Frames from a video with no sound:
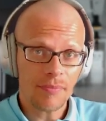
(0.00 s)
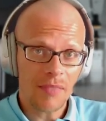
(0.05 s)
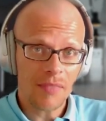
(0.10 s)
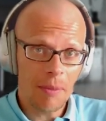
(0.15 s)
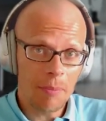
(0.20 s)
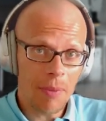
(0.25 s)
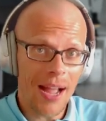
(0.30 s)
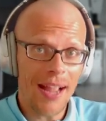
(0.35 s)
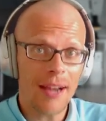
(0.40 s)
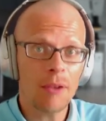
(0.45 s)

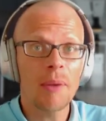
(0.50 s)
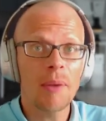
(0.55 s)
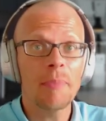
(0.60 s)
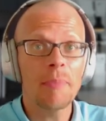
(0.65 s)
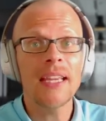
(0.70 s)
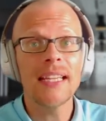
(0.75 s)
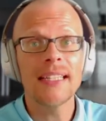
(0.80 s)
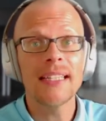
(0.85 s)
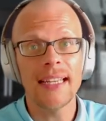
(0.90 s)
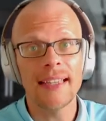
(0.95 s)
by
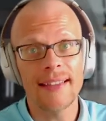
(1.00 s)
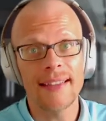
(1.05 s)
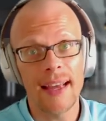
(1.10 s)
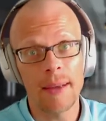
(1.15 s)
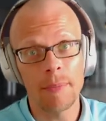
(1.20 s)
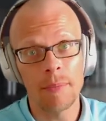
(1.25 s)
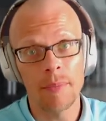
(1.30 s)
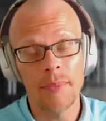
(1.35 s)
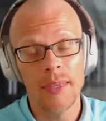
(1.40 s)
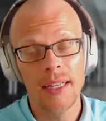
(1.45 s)
repeating
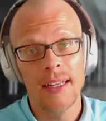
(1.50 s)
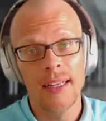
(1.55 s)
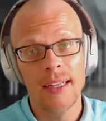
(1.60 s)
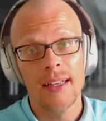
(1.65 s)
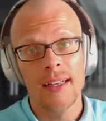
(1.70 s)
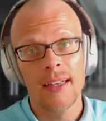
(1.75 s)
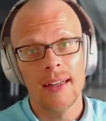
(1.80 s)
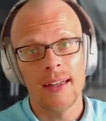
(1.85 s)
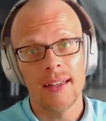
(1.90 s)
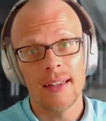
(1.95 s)
them
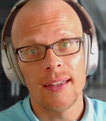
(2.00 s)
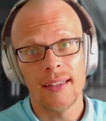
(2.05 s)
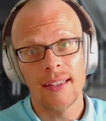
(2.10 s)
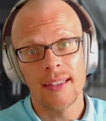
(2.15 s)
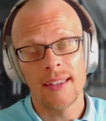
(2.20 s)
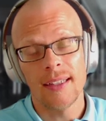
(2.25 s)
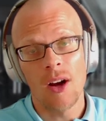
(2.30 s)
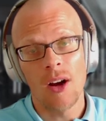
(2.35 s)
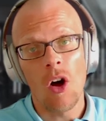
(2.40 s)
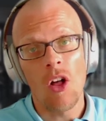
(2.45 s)

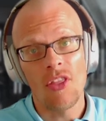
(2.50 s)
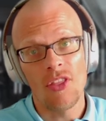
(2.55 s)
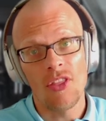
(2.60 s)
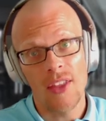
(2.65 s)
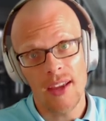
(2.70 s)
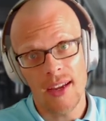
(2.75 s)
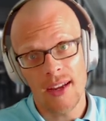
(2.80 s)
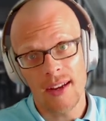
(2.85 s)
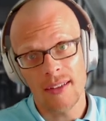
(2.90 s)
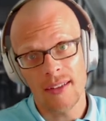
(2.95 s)
on
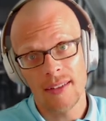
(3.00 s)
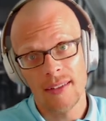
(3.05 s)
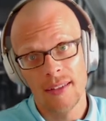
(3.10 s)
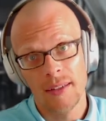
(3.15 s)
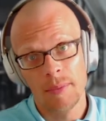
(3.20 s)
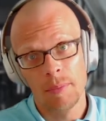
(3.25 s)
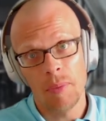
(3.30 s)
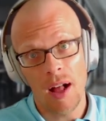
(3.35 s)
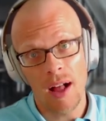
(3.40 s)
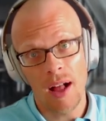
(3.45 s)
their
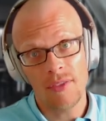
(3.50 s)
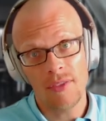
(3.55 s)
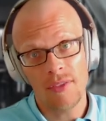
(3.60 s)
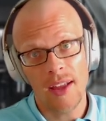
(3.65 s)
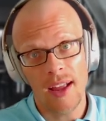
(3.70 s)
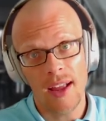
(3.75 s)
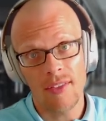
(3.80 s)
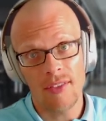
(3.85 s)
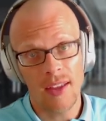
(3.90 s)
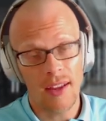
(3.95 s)
path,
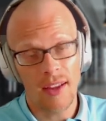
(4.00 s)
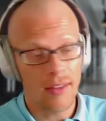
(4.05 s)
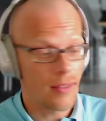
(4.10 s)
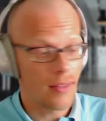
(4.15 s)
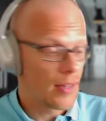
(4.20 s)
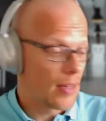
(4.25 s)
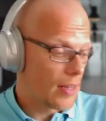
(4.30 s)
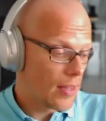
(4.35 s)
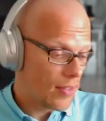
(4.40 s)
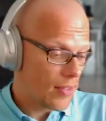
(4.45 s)
and then
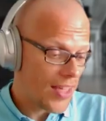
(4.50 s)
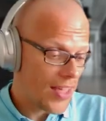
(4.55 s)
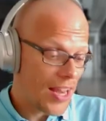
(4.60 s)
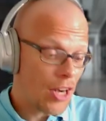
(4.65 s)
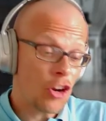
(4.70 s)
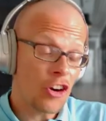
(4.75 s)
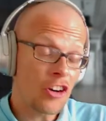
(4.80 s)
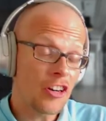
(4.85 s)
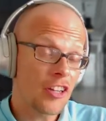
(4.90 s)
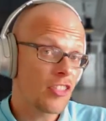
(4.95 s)
they
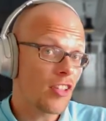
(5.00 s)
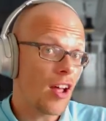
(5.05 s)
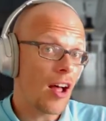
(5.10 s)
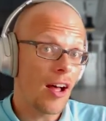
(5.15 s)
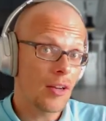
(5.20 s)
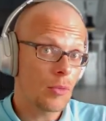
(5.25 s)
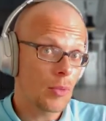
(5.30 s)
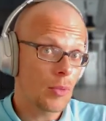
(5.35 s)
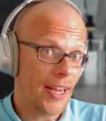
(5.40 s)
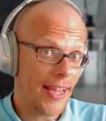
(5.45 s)
learn it the
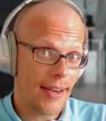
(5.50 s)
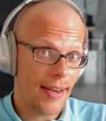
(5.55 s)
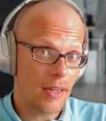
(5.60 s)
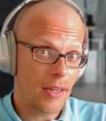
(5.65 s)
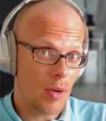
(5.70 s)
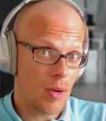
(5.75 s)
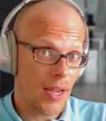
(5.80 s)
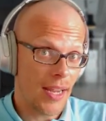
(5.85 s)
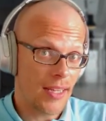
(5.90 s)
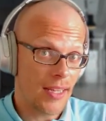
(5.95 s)
hard way
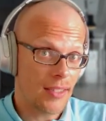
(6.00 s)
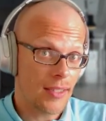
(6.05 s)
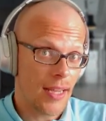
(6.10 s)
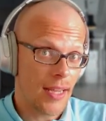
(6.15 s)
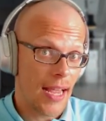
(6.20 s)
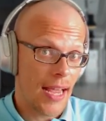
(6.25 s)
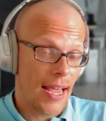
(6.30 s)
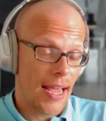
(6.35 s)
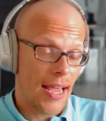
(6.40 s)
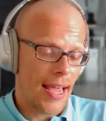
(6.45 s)
anyways,
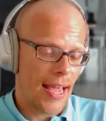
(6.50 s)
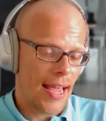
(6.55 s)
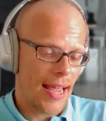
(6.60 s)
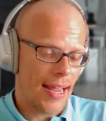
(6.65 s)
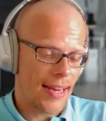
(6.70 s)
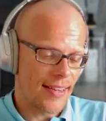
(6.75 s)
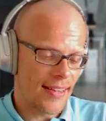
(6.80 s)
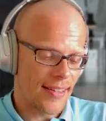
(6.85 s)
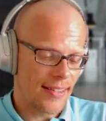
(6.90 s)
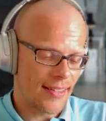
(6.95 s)

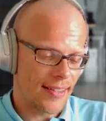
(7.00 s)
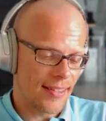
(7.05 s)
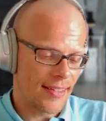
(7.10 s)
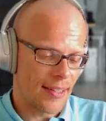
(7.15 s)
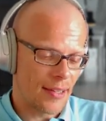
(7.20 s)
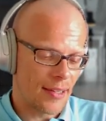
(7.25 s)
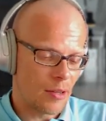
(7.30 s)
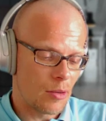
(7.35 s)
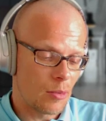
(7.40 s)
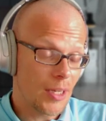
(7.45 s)
and
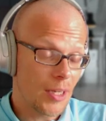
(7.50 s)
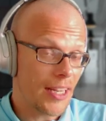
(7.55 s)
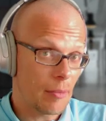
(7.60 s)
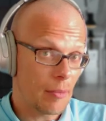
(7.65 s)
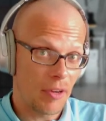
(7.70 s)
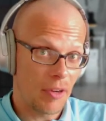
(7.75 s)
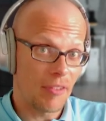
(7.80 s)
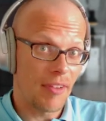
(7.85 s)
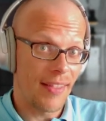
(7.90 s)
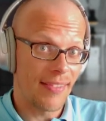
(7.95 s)
we can
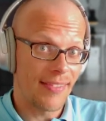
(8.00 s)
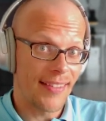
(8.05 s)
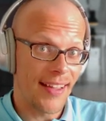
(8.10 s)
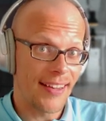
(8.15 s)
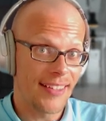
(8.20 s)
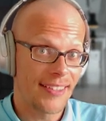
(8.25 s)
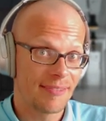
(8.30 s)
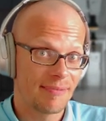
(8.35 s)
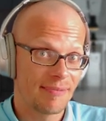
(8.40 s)
prevent that.